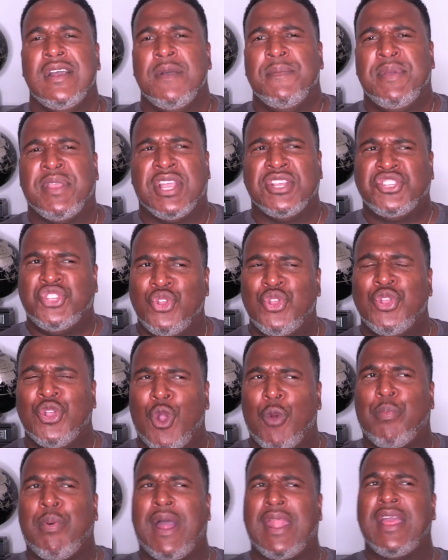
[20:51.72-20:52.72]
Because you can
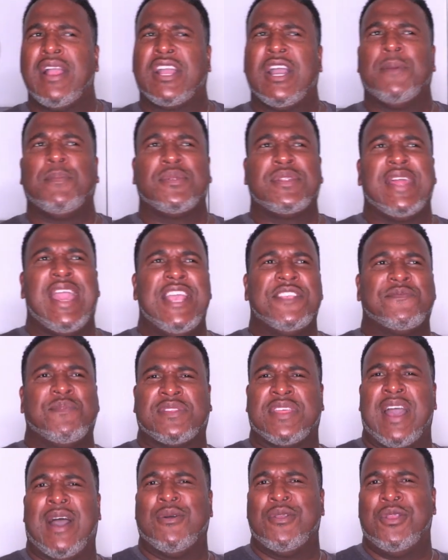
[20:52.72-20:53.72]
go probably a couple days
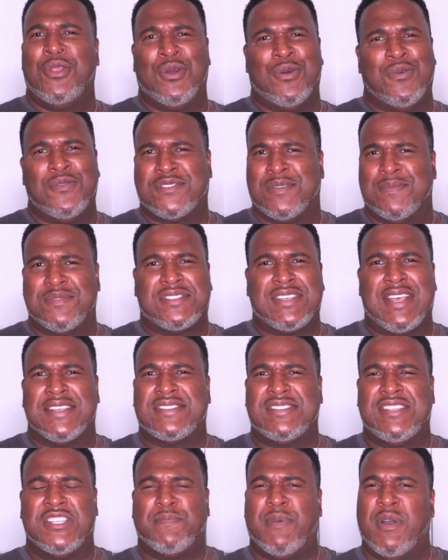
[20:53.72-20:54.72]
without, you know, some
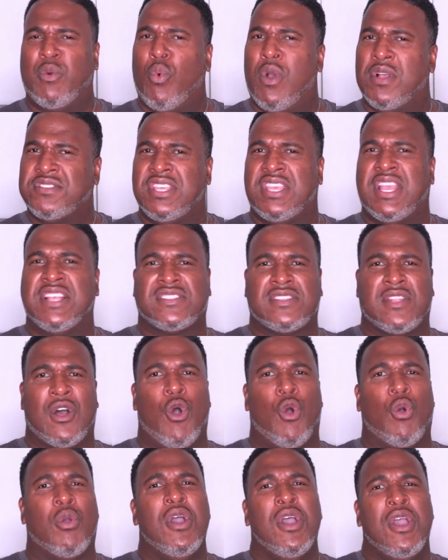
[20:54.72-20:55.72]
sustenance, but once it gets
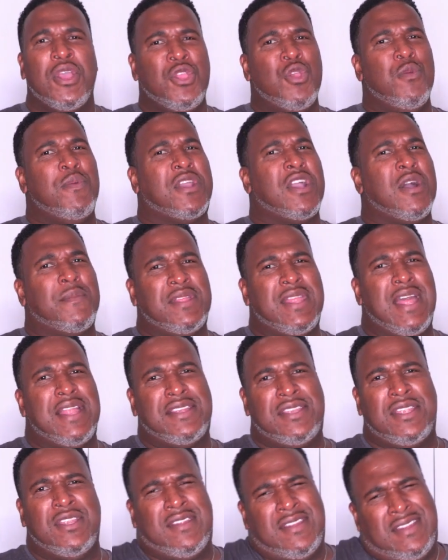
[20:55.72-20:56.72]
long, you become in
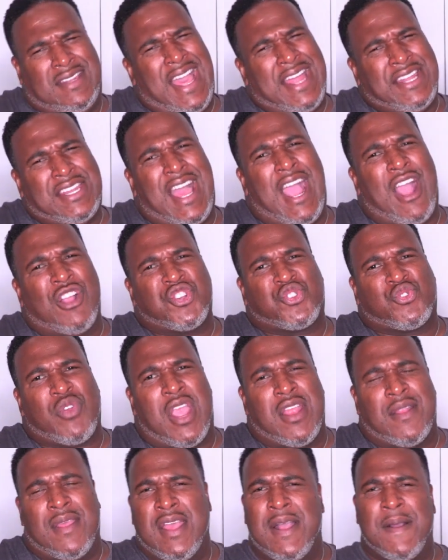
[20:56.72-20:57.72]
that that dire
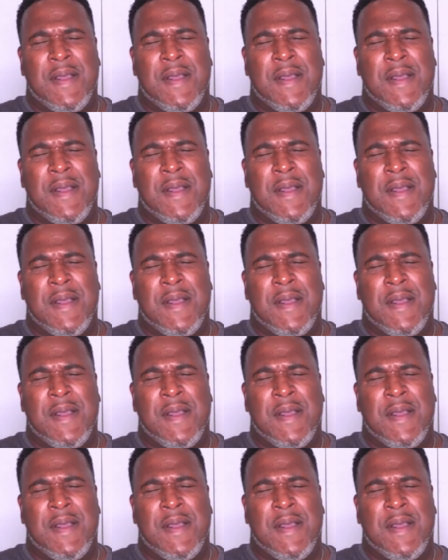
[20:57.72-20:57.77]
strait.